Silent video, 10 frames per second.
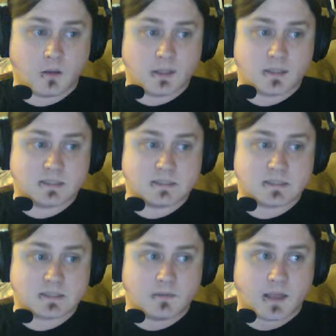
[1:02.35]

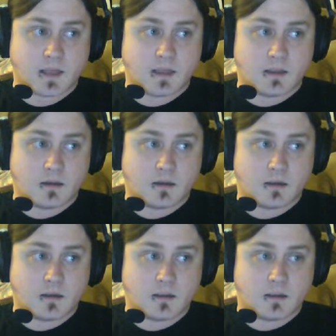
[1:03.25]
is that
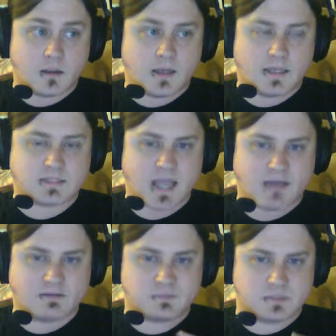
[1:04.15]
it needs to
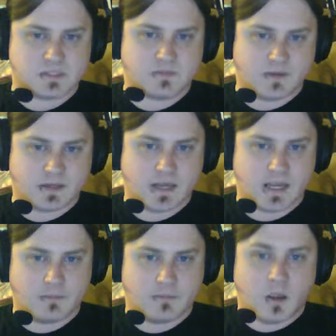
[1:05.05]
have a specific
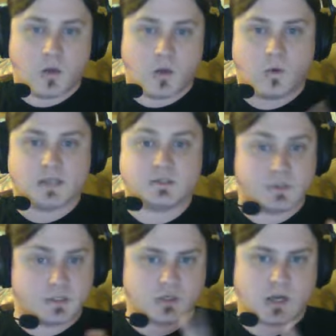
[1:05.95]
name. Whereas
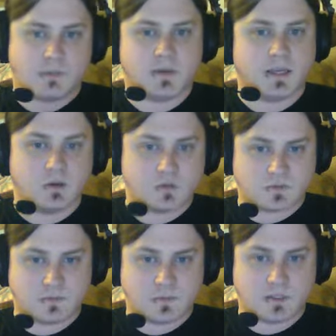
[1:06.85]
you can drop
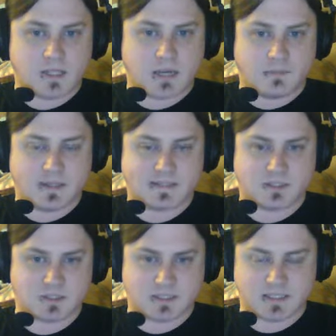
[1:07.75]
Neos from your deck because
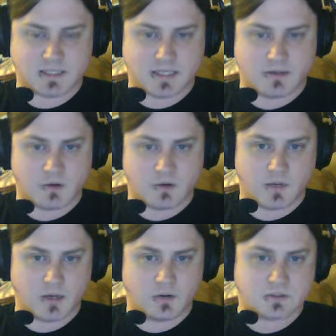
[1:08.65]
it just says Hero
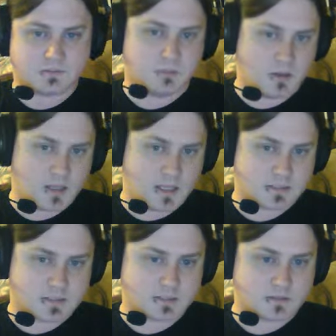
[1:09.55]
Neos
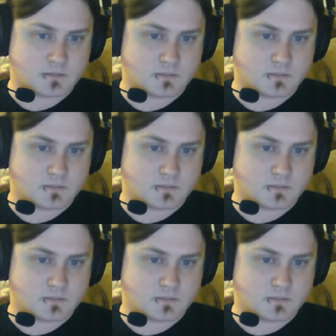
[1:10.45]
plus,